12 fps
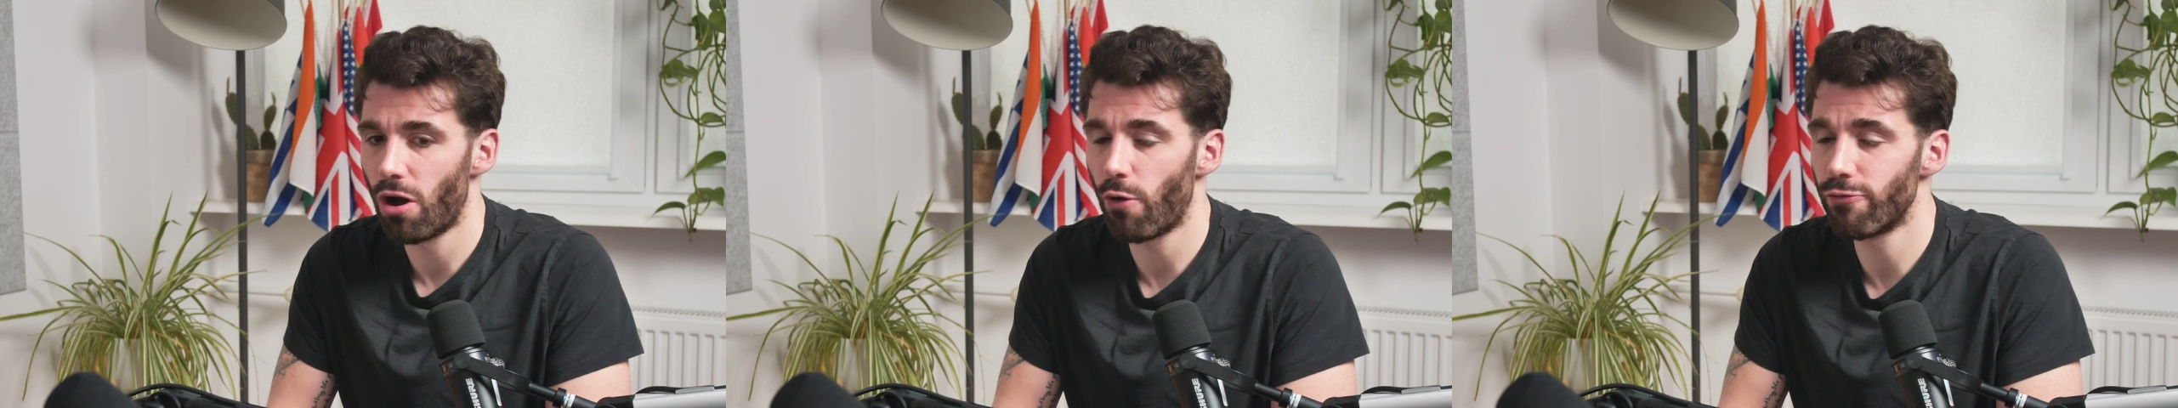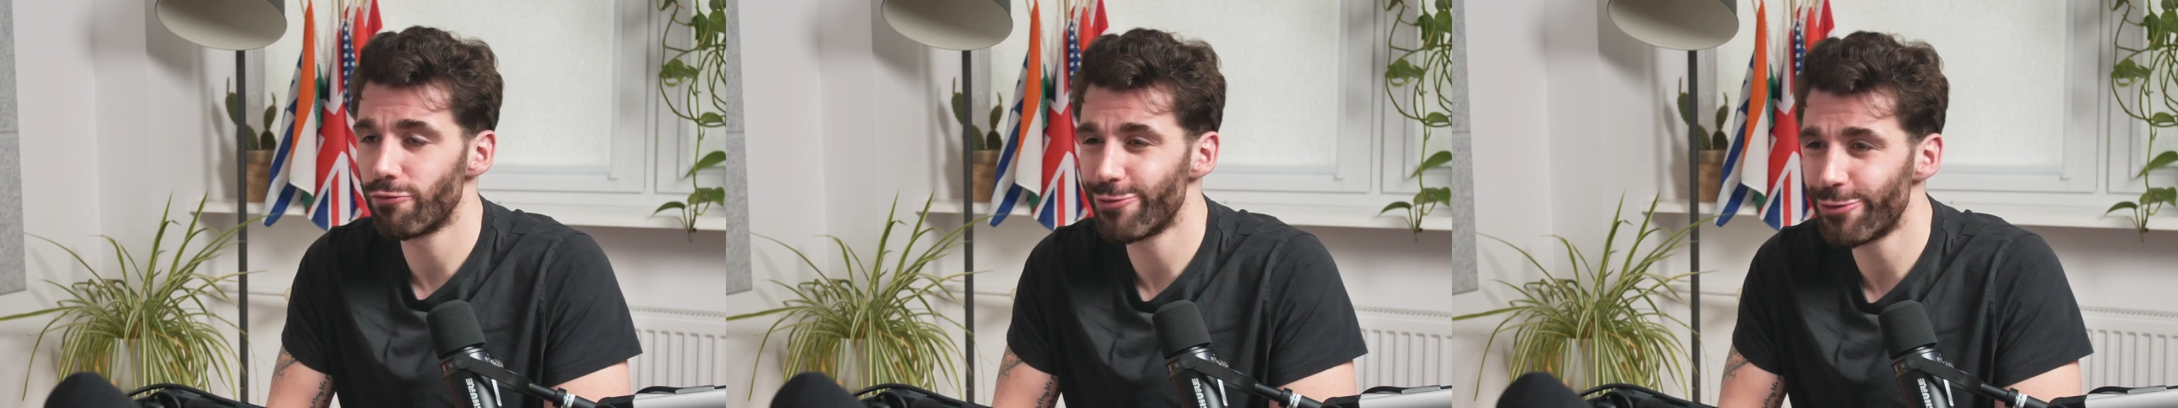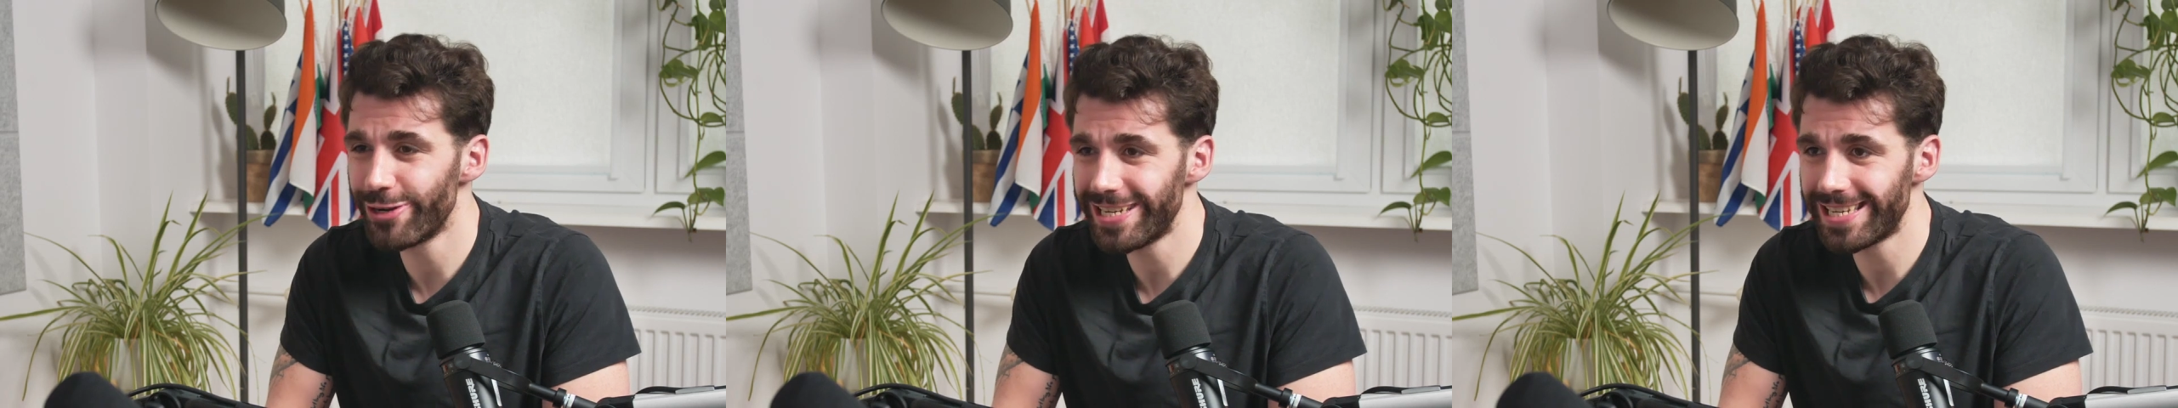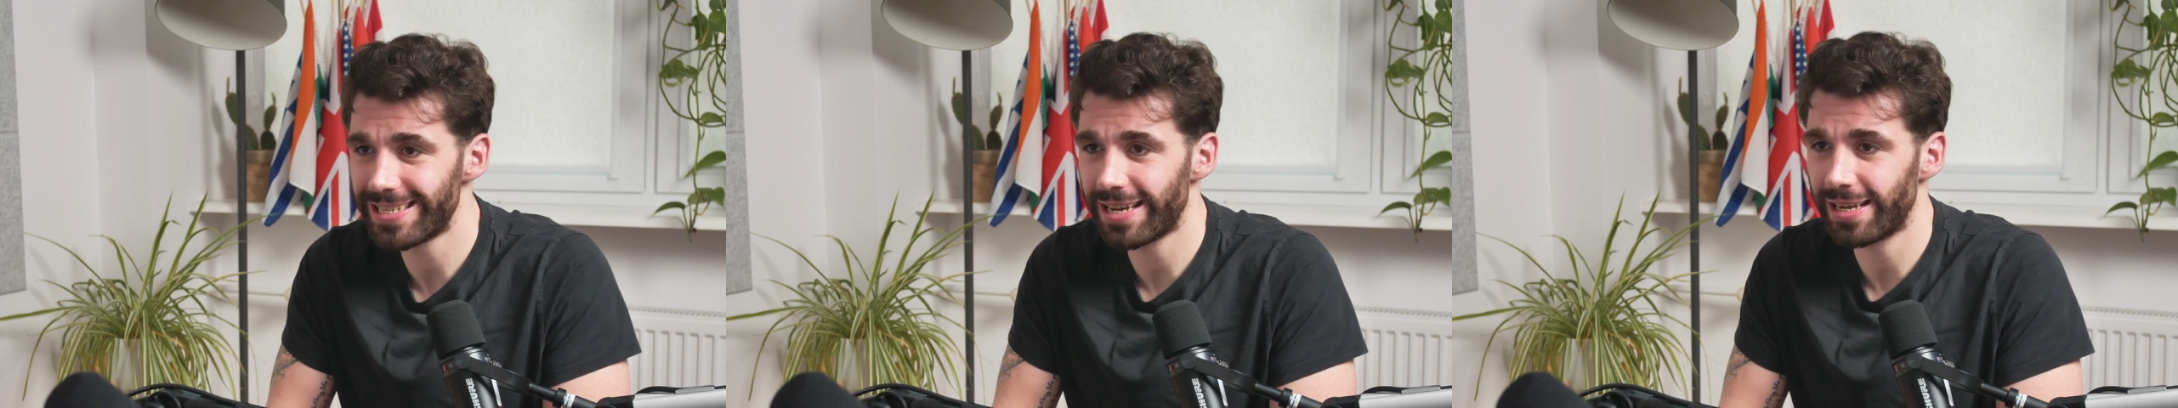of
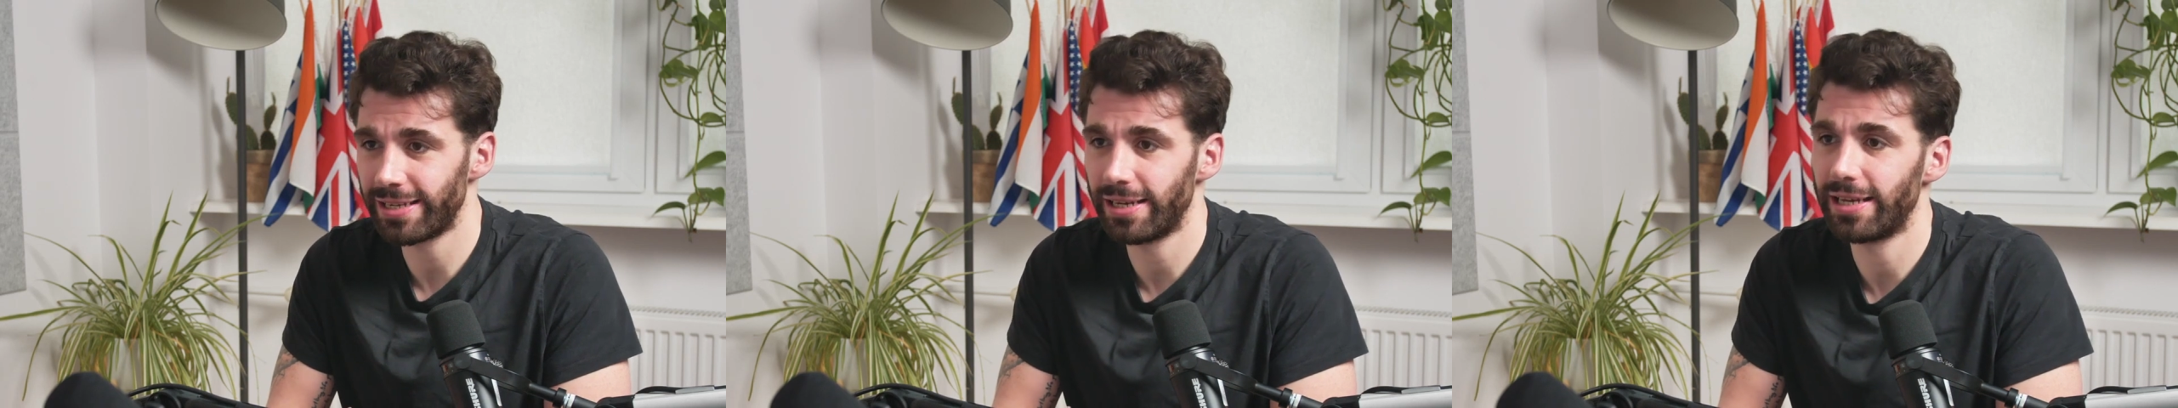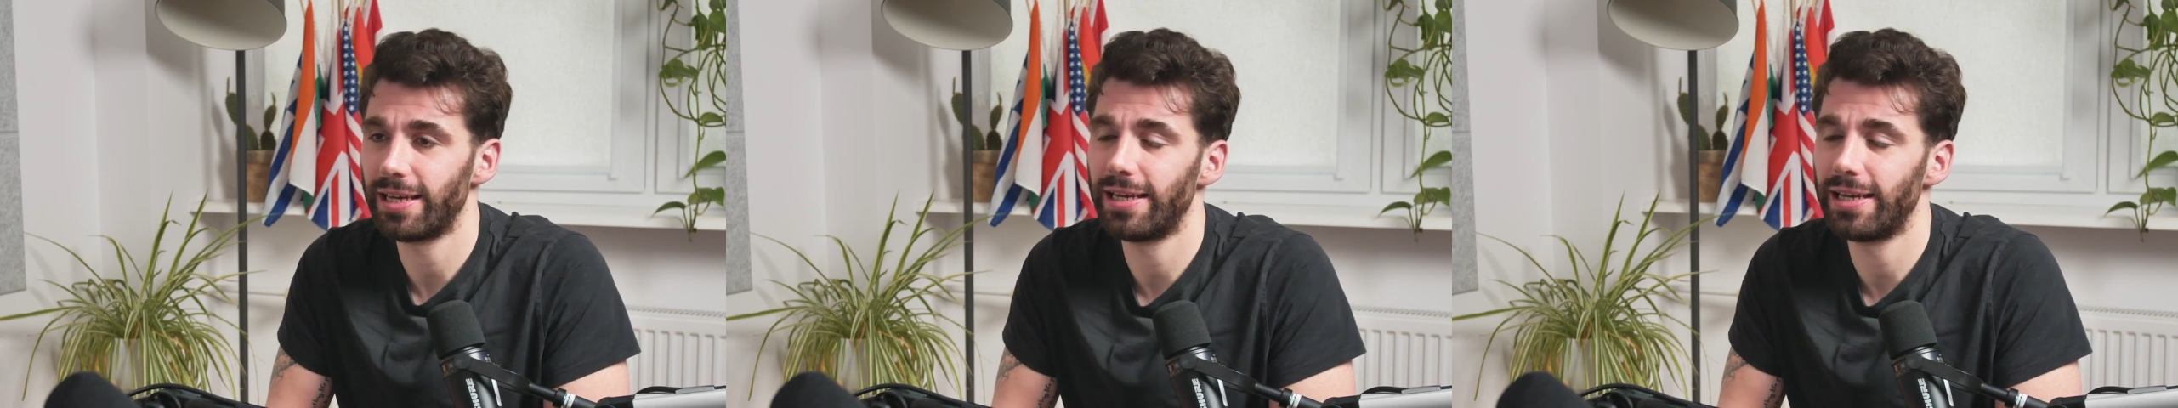redesigning